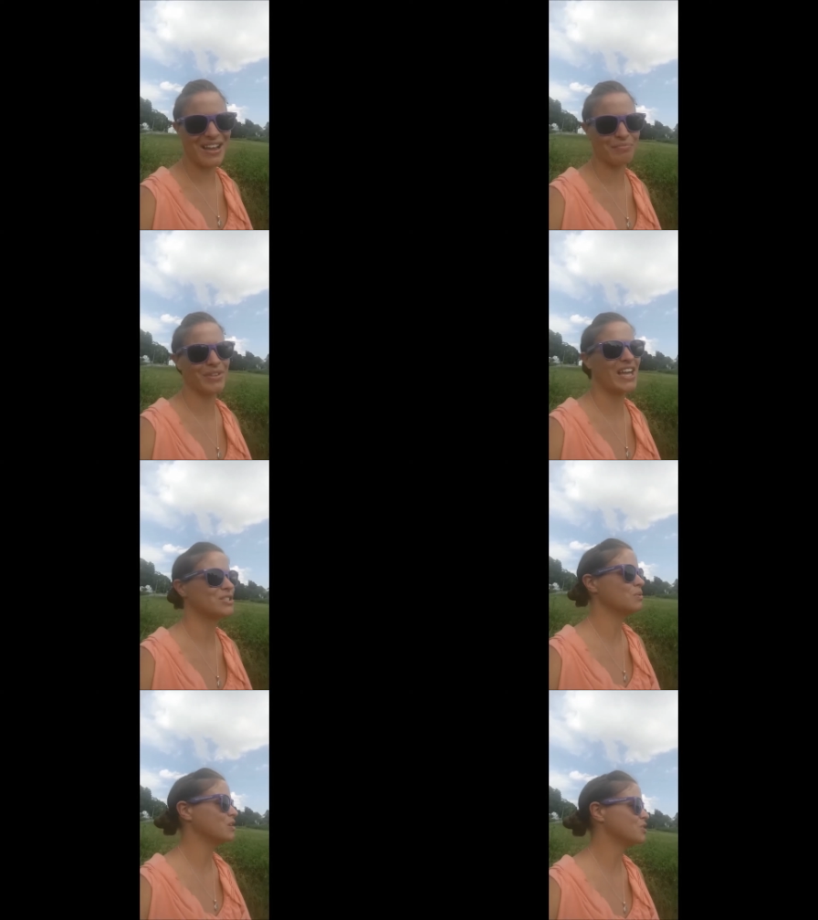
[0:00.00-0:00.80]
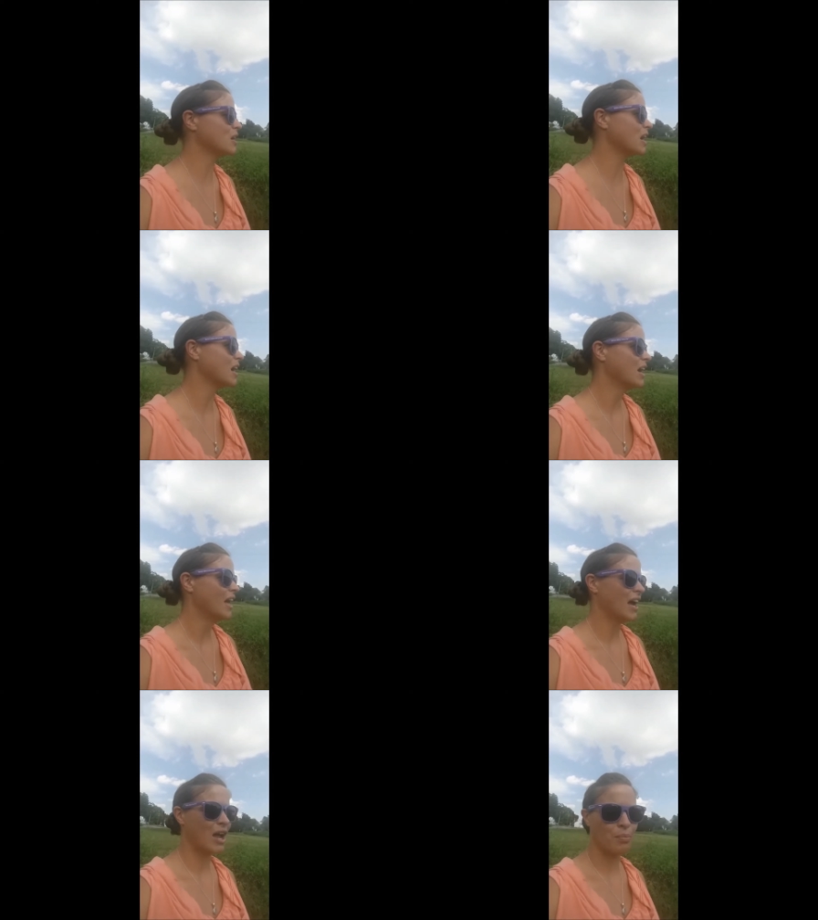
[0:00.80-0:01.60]
Um, last week took
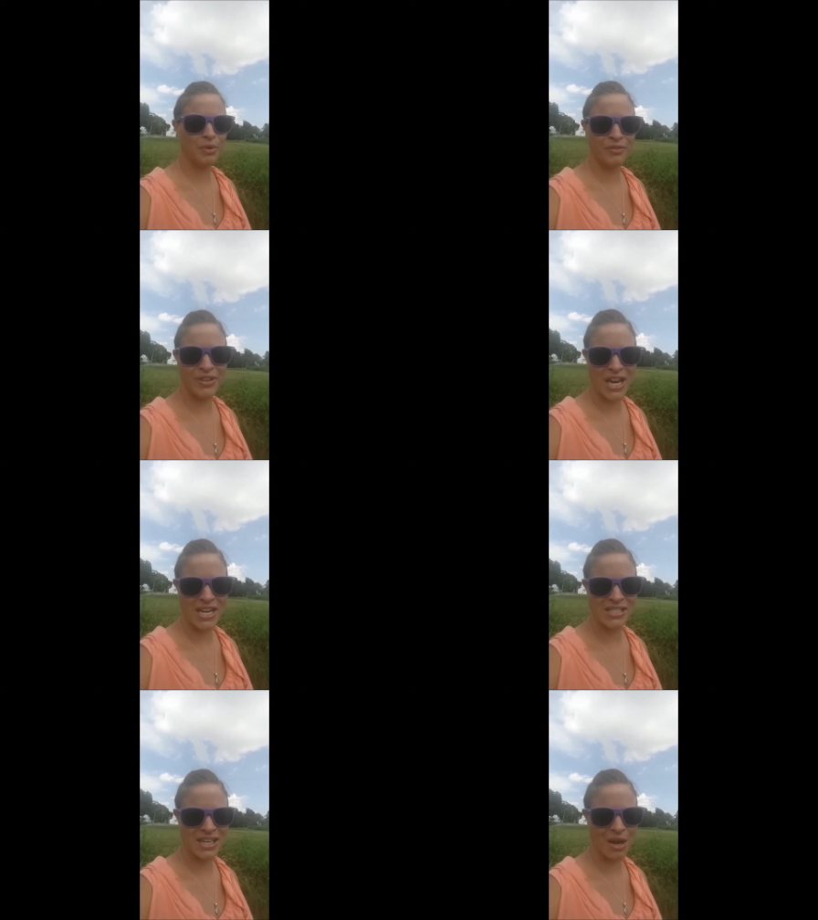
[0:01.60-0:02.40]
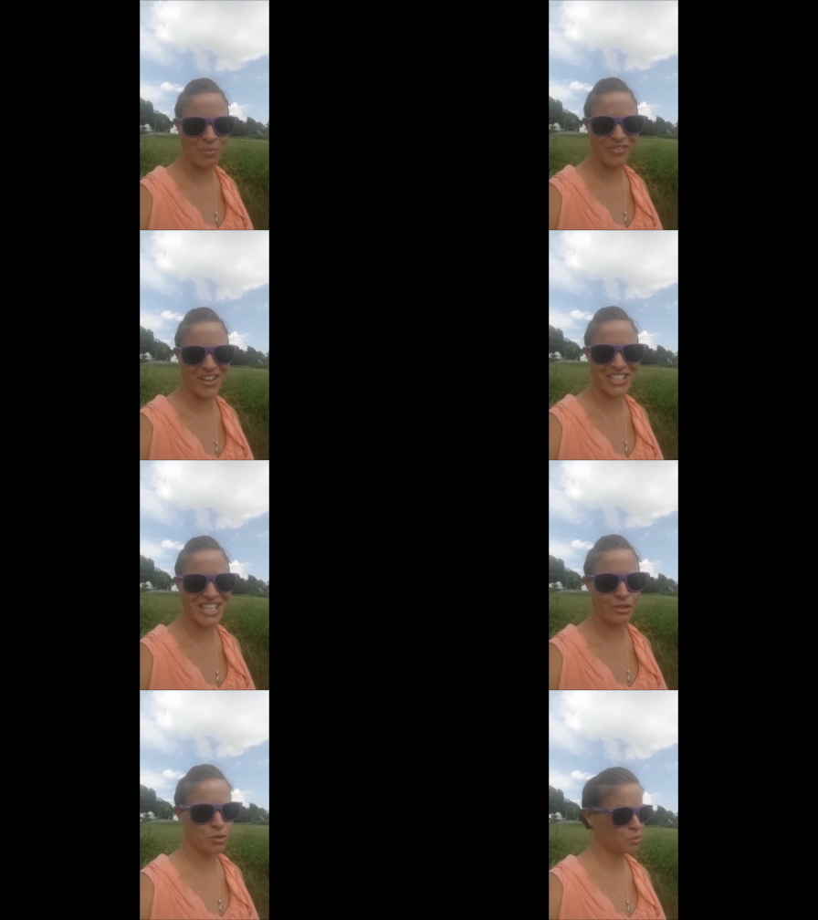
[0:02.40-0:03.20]
a couple of days, a couple
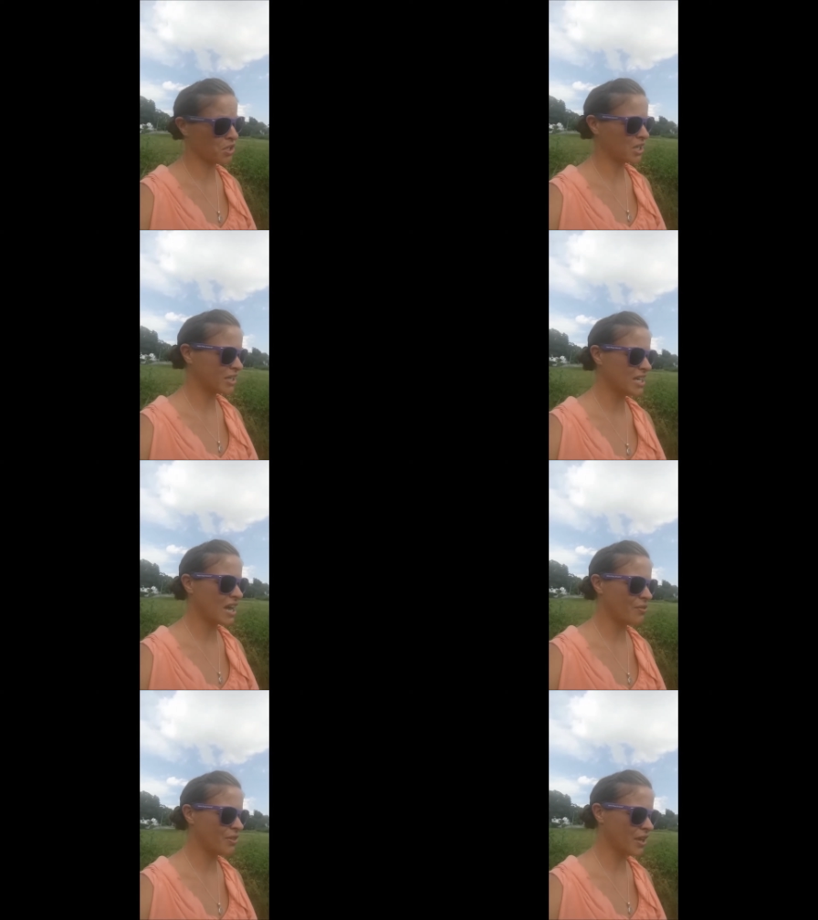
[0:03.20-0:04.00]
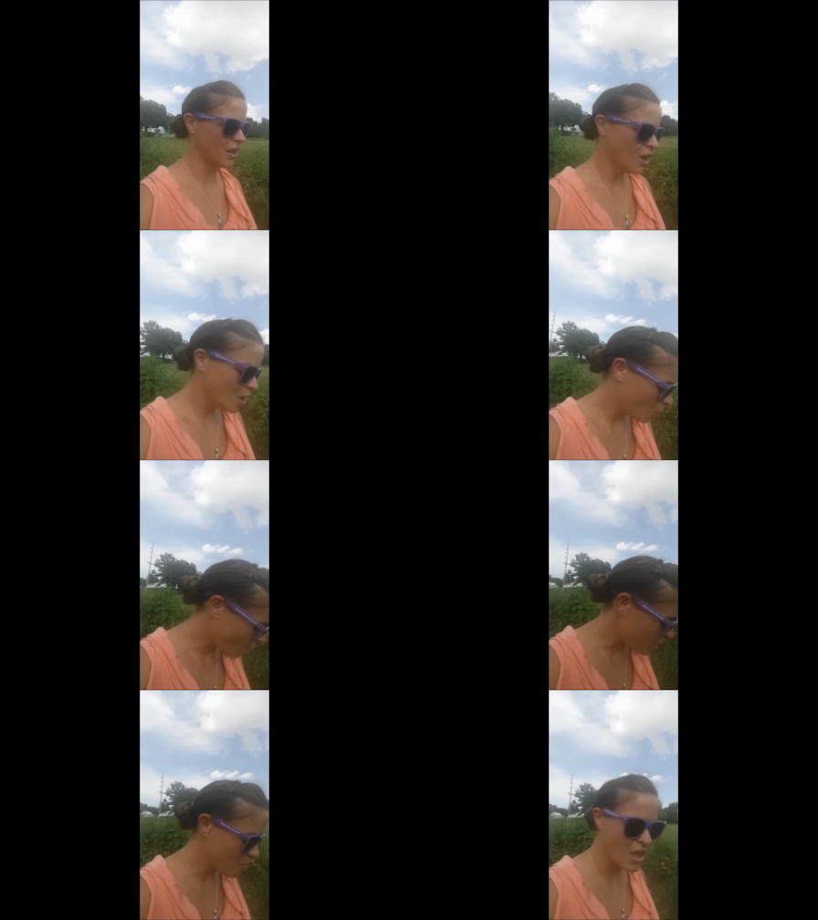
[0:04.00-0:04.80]
volunteers, and really cleaned out the
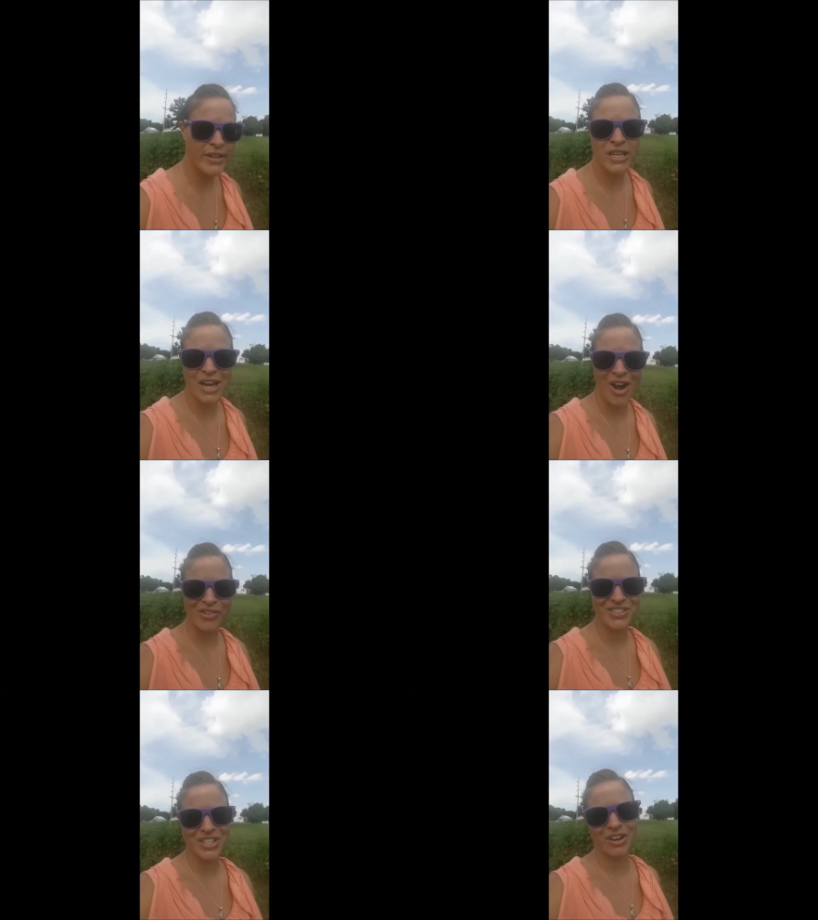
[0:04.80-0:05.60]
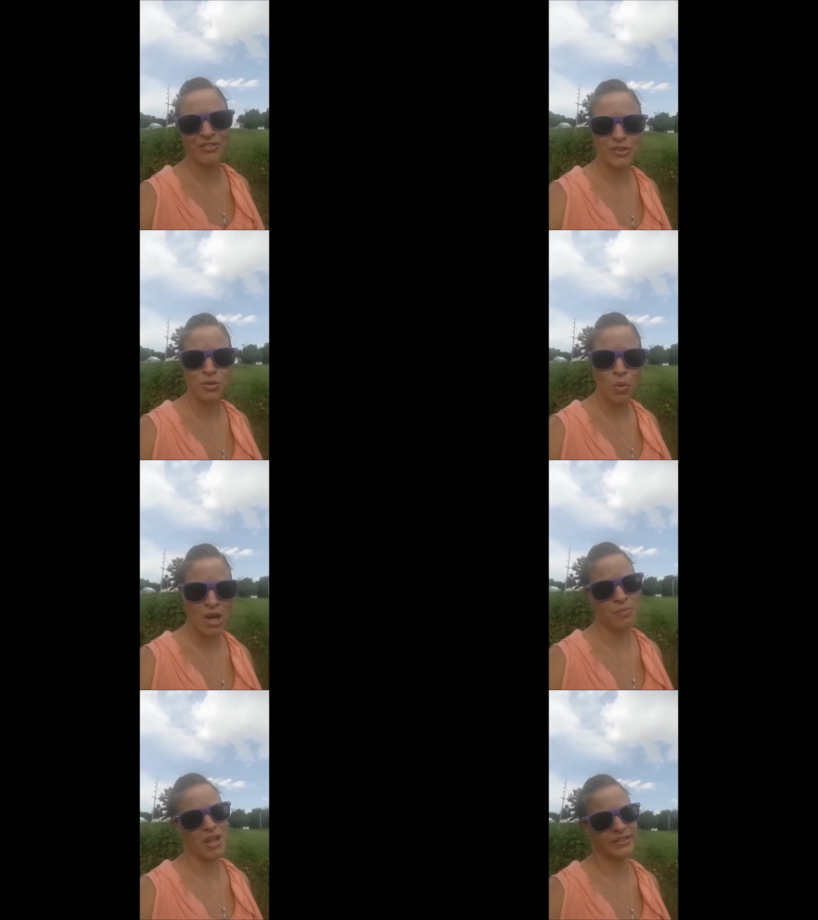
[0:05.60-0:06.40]
watermelon and harvested our first
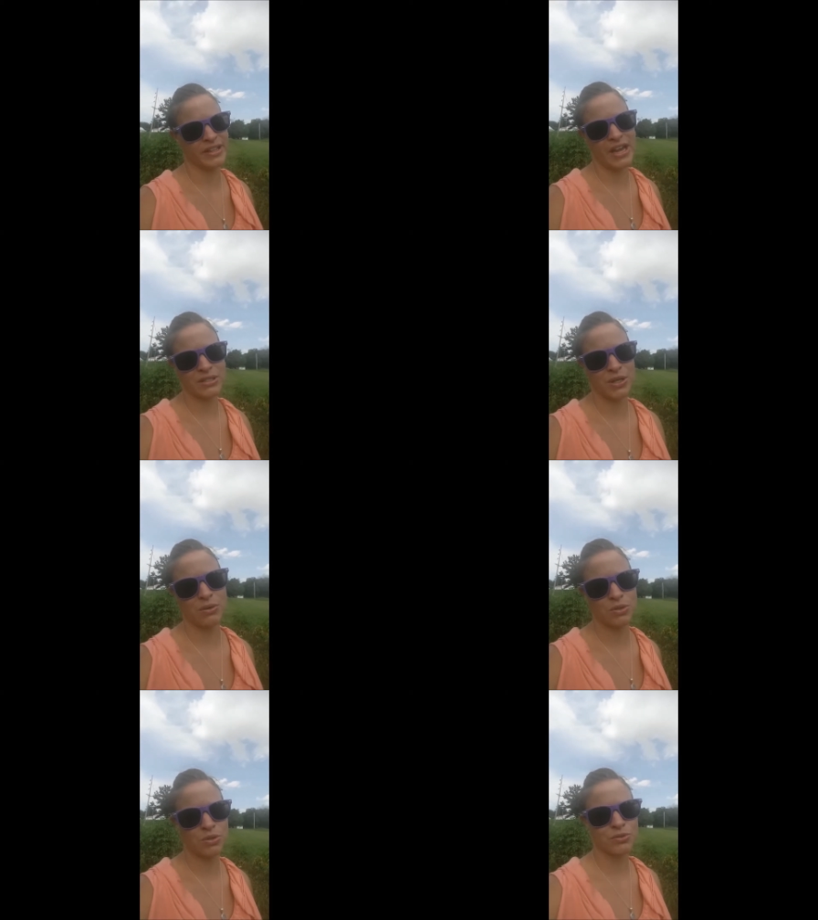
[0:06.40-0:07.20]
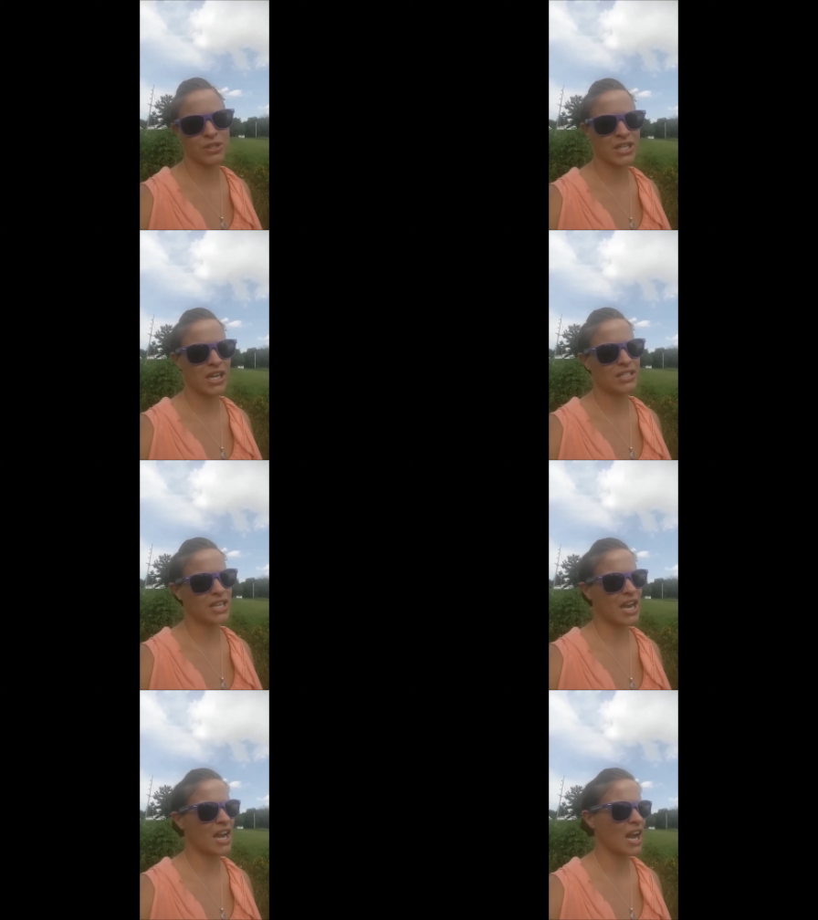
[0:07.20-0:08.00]
watermelon last week, which was really
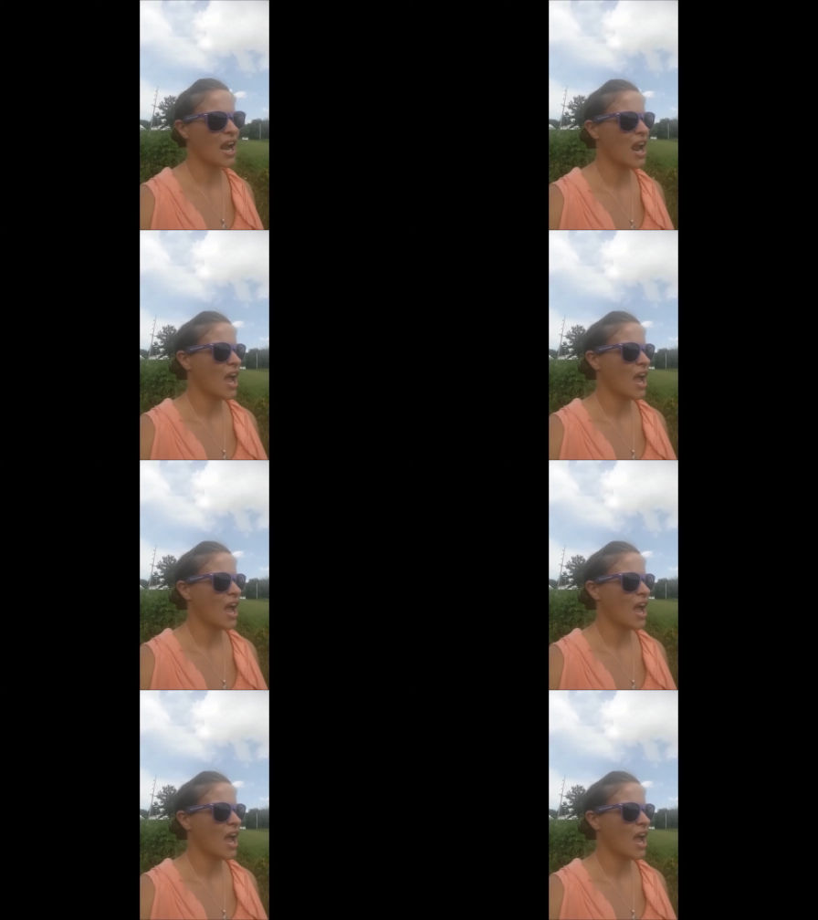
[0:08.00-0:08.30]
exciting.